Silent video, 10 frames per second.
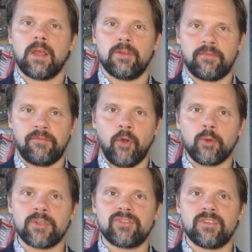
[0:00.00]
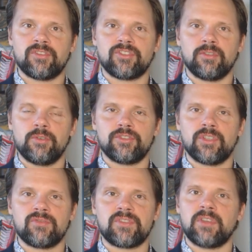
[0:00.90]
I look forward to the
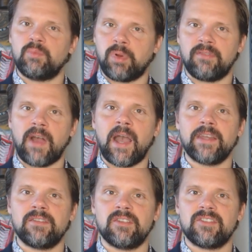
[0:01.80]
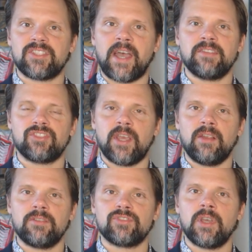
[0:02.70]
solutions that you provide in the design
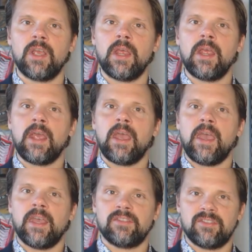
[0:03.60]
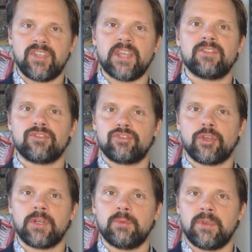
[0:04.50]
challenge and to take this
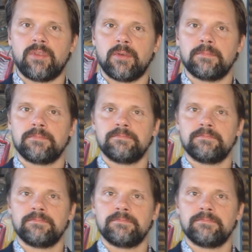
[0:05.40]
journey with you.